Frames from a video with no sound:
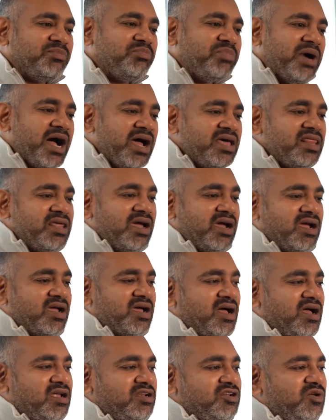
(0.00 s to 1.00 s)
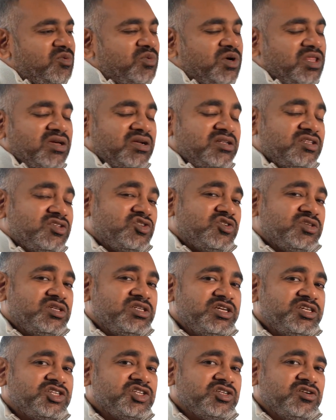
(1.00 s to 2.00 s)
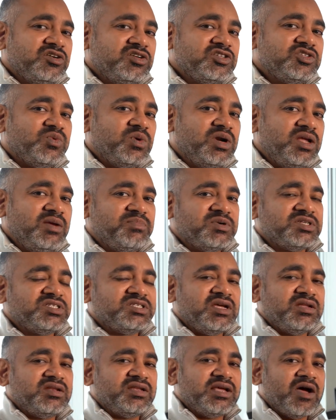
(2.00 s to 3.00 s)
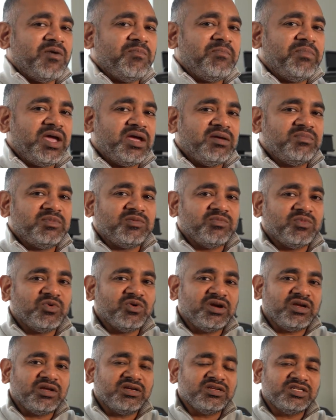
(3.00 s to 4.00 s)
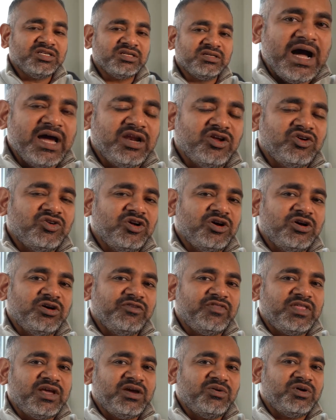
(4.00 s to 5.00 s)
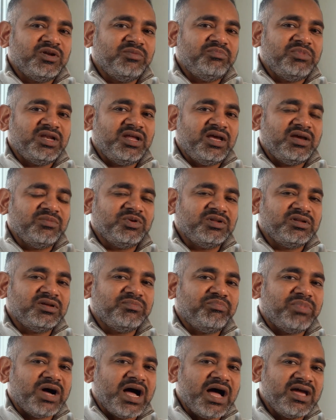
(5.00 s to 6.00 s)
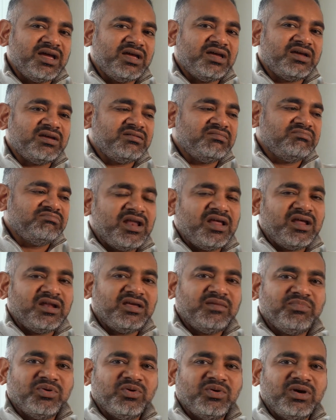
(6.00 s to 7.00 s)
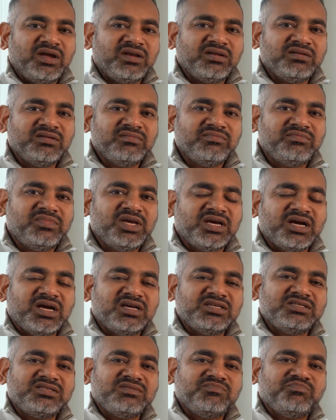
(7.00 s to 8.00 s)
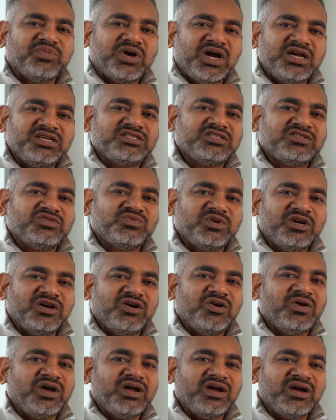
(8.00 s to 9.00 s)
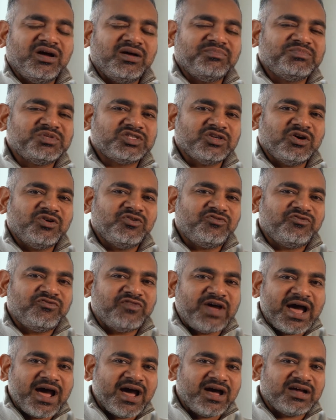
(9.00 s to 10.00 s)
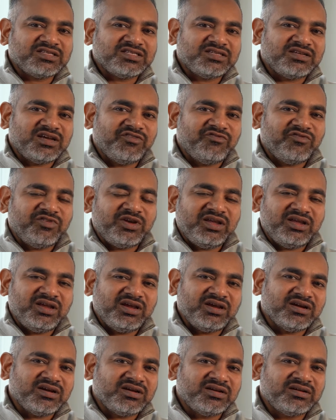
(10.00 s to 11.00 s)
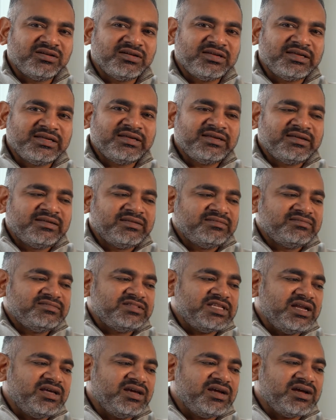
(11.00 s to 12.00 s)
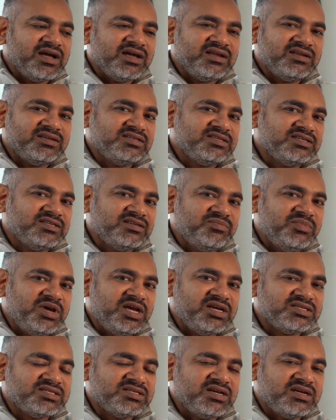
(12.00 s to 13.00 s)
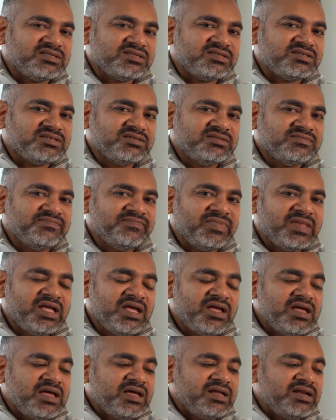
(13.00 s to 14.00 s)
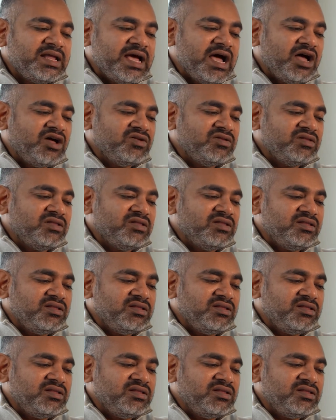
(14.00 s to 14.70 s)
buy that condo with a traditional 20% down payment mortgage. I don't know if they would have been able to buy it any point because prices were going up so fast every year that it kind of didn't make sense. Now,